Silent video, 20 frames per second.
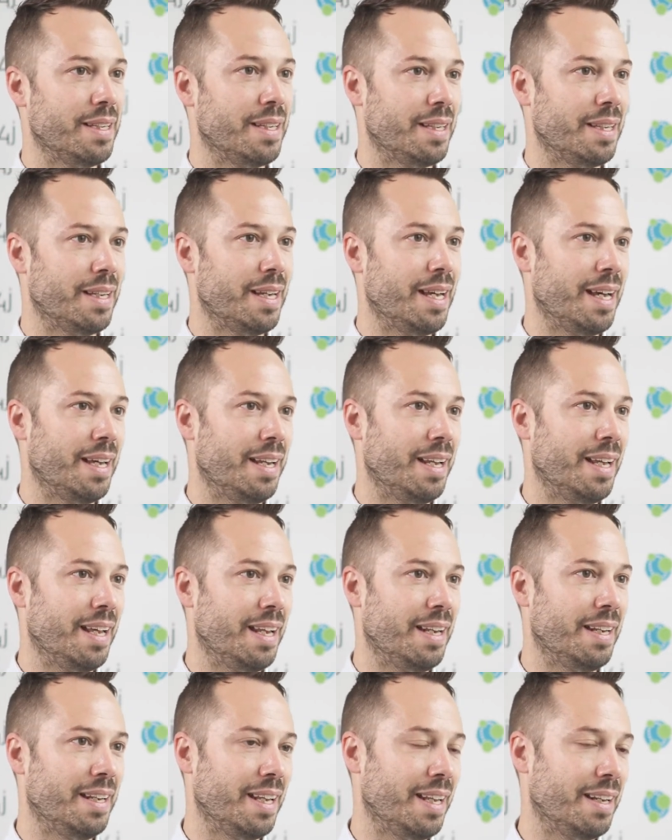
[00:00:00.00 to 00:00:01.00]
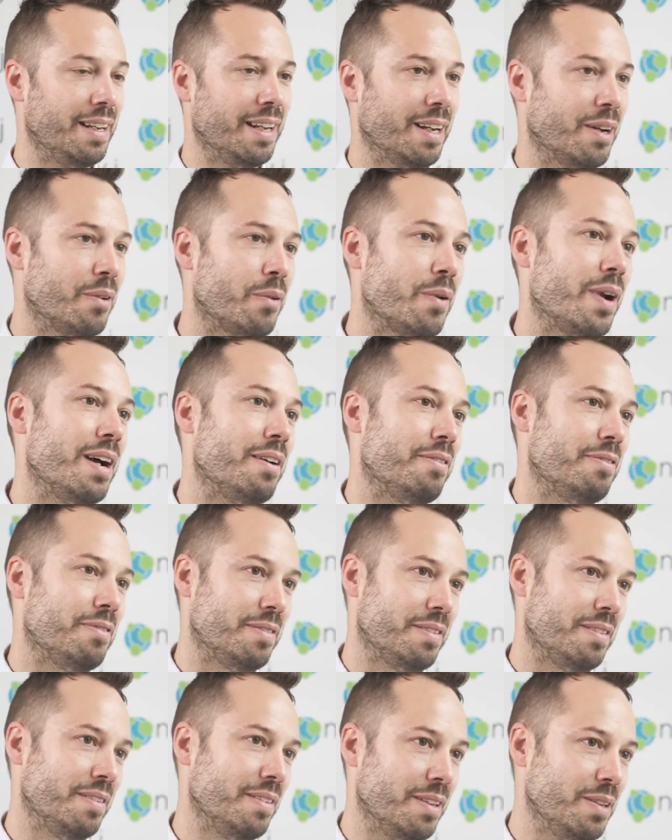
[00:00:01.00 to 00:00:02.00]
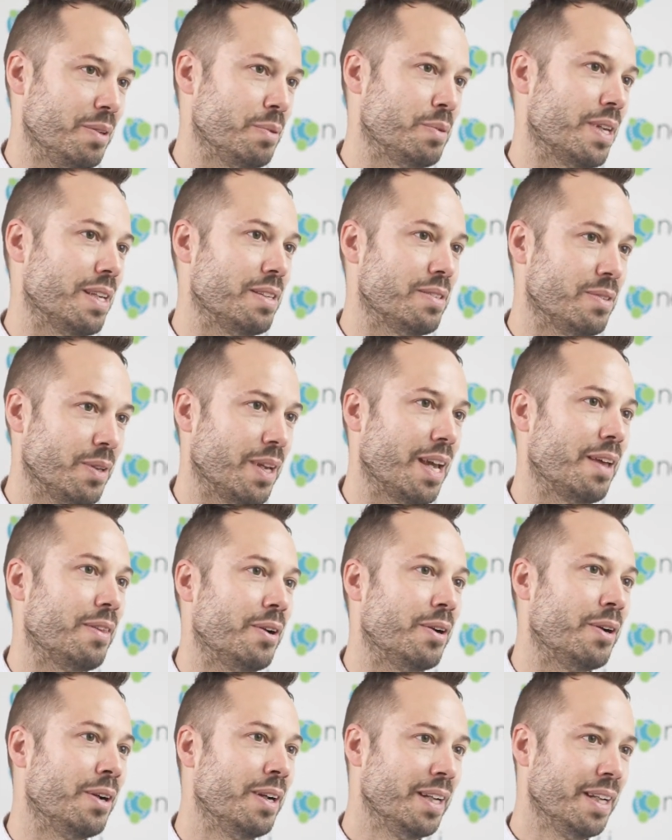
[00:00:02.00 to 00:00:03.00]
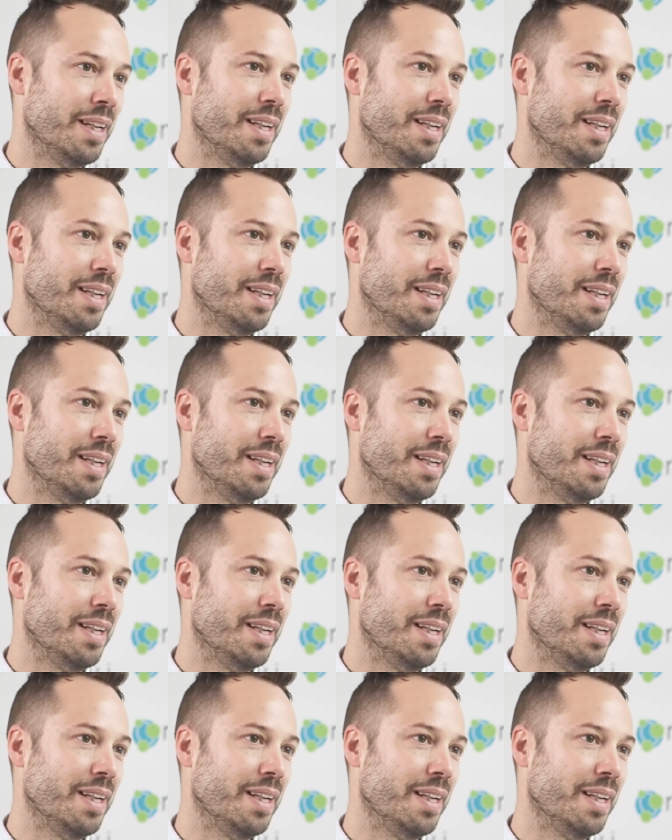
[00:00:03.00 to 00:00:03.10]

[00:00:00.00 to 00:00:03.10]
and craft the use case together.